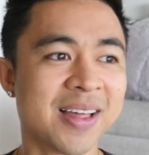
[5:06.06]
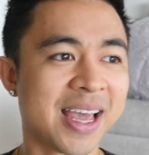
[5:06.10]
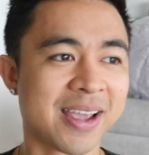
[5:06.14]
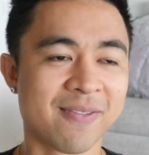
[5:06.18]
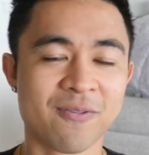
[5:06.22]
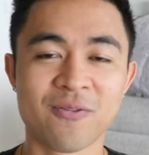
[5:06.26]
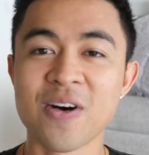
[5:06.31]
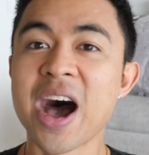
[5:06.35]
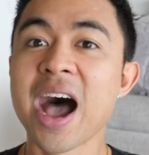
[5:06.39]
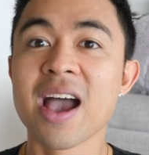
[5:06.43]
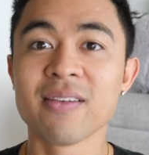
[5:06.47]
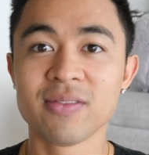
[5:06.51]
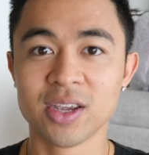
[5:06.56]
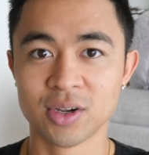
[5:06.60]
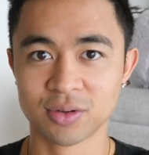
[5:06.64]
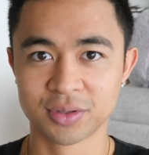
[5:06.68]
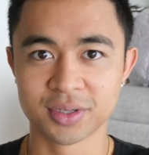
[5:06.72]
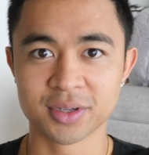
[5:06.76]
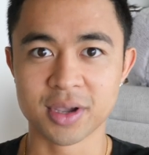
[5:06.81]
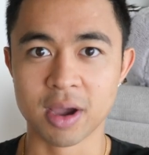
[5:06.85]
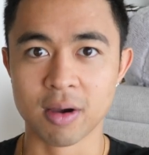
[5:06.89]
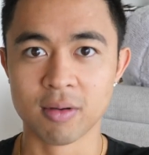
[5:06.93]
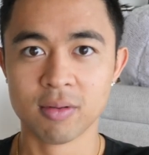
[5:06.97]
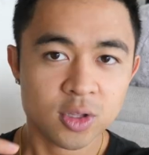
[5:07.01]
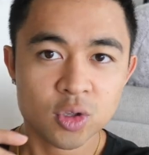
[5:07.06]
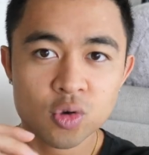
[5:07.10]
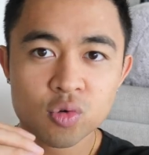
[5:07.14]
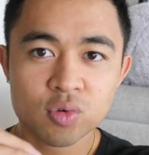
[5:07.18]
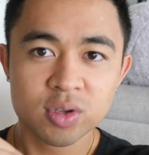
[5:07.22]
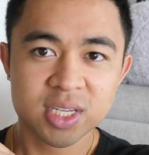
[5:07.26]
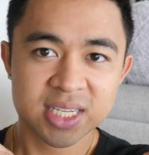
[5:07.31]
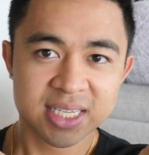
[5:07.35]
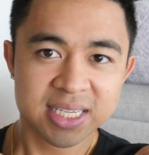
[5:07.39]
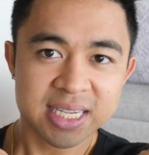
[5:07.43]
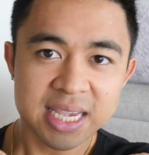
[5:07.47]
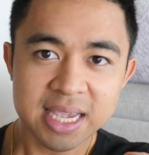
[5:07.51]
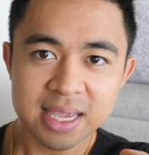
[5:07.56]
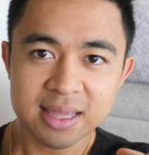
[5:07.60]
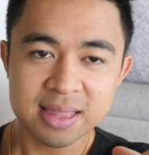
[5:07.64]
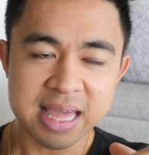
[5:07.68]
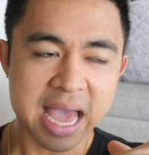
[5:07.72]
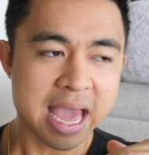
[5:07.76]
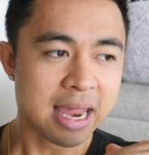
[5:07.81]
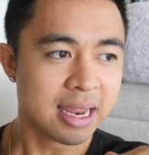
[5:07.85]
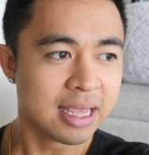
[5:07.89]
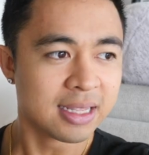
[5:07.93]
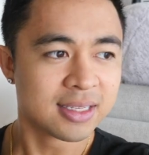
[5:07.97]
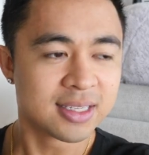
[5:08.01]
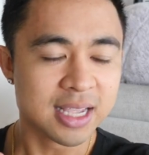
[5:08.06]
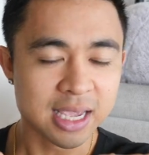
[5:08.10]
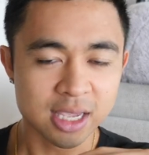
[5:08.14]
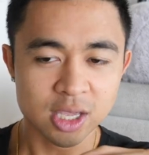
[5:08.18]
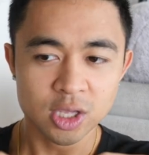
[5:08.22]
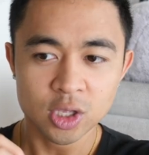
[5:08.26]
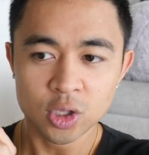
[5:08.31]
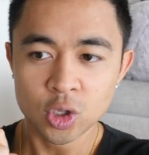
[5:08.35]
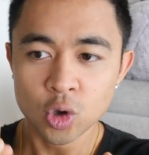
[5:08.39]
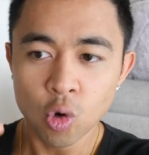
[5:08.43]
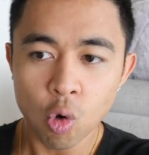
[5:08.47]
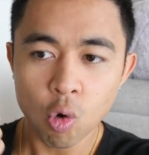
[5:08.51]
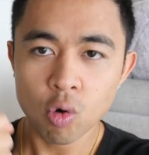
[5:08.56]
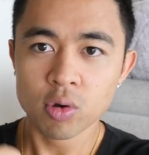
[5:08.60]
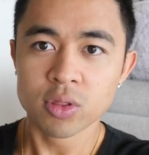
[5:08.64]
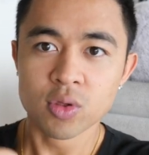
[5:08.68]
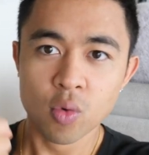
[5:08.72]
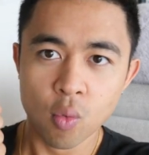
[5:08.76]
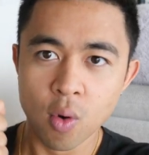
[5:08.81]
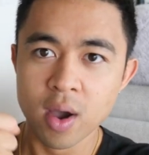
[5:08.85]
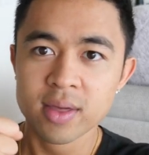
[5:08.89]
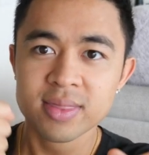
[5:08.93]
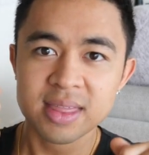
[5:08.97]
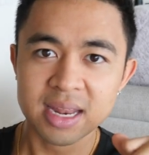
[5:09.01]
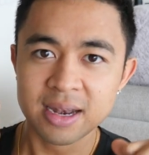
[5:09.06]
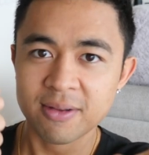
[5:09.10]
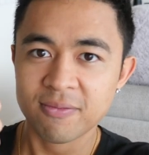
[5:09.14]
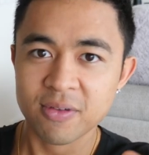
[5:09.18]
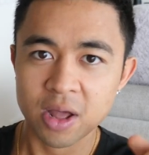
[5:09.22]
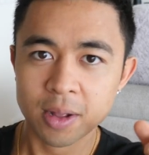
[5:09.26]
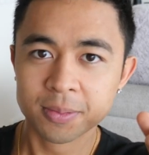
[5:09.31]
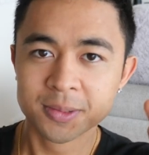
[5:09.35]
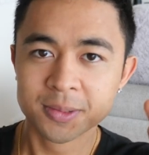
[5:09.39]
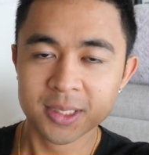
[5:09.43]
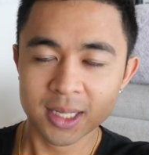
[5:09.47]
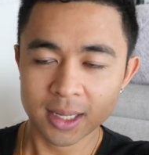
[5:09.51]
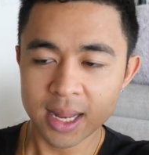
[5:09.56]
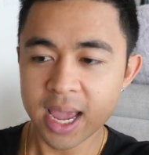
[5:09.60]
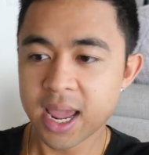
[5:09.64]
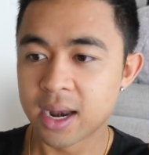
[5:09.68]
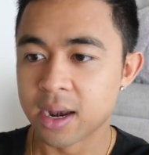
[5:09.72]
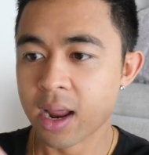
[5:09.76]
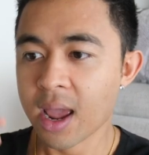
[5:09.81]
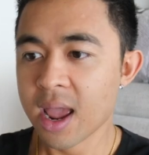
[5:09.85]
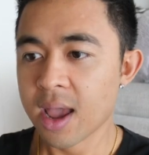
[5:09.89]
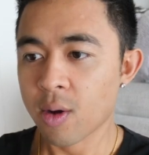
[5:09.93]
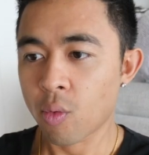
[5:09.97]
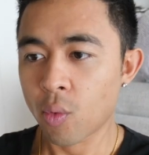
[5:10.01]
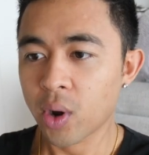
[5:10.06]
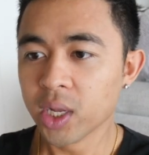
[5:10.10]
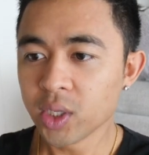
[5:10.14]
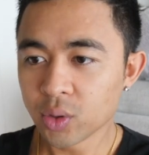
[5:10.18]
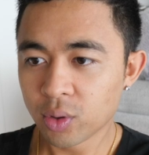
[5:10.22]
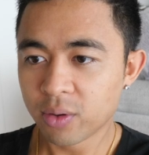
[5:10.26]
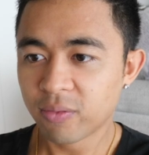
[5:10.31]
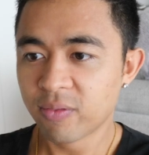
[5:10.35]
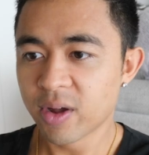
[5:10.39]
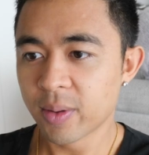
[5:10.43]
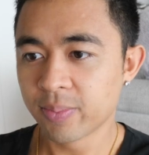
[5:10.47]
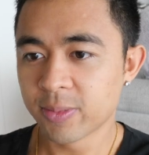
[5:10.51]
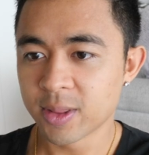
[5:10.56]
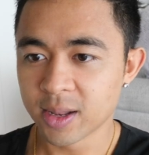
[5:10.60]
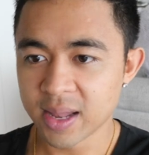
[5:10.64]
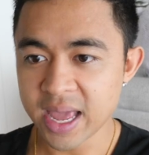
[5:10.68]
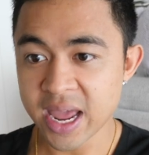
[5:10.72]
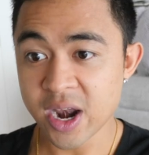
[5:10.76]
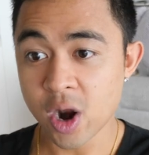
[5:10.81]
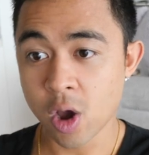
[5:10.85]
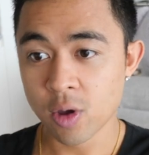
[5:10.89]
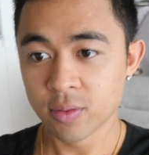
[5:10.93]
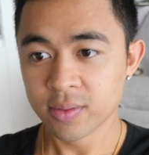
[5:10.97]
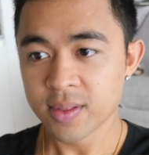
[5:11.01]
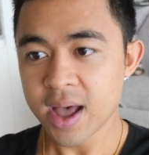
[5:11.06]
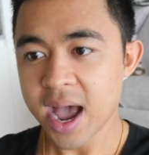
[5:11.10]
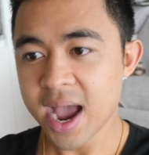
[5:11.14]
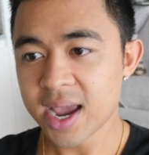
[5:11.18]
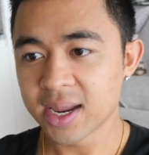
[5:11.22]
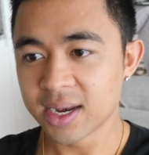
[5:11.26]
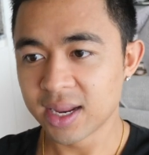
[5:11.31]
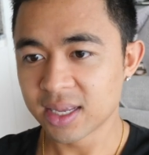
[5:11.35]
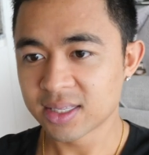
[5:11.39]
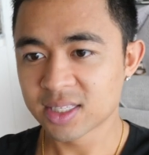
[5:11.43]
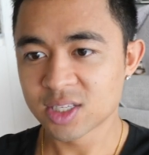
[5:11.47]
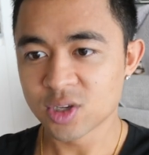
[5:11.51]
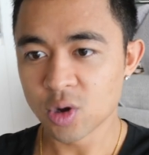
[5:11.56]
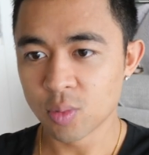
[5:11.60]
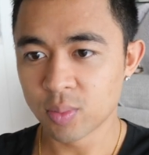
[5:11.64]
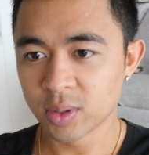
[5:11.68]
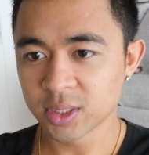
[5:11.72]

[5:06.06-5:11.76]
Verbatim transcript: like 5 years ago. You see that it's like you're the one that develops the land. When you develop the land online, it's so